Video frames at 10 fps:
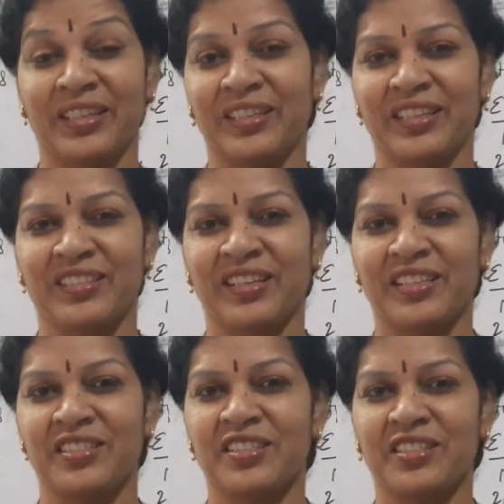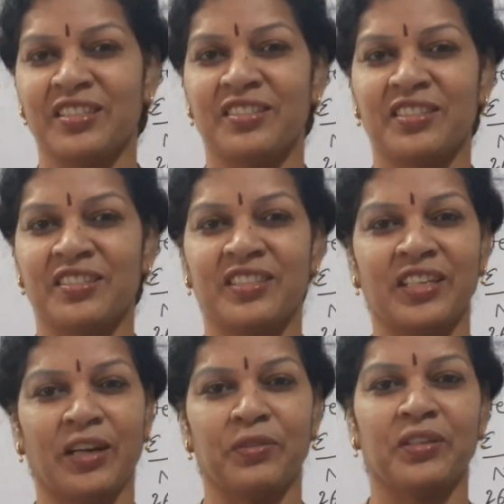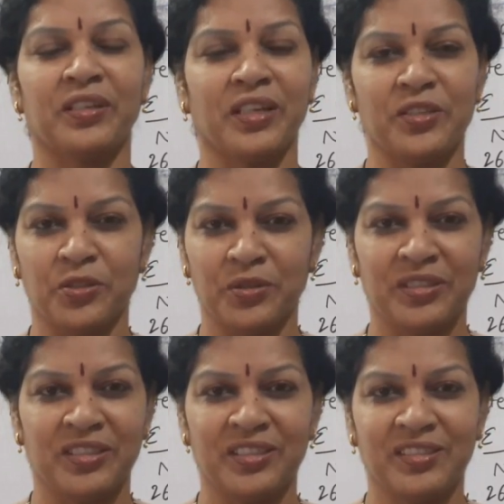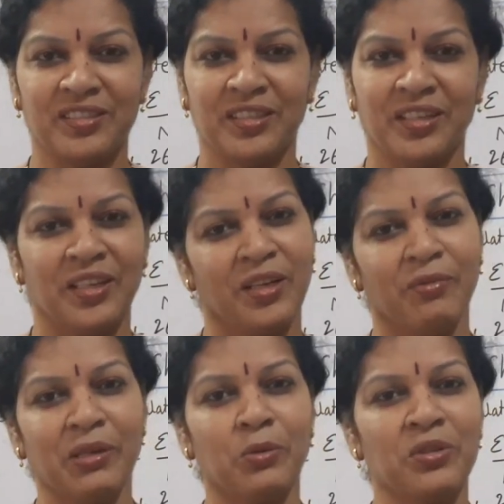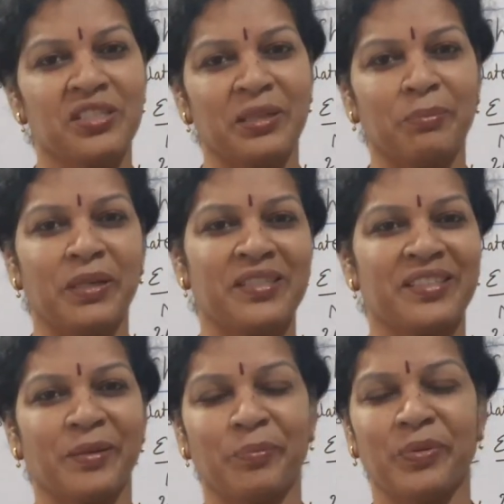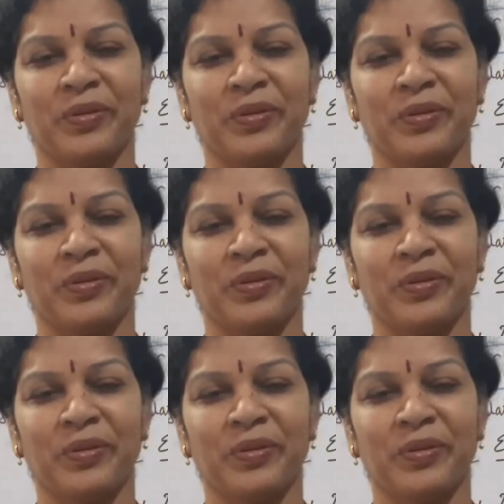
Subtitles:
Next class, discrete series, then after that, continuous series. We'll go step by step.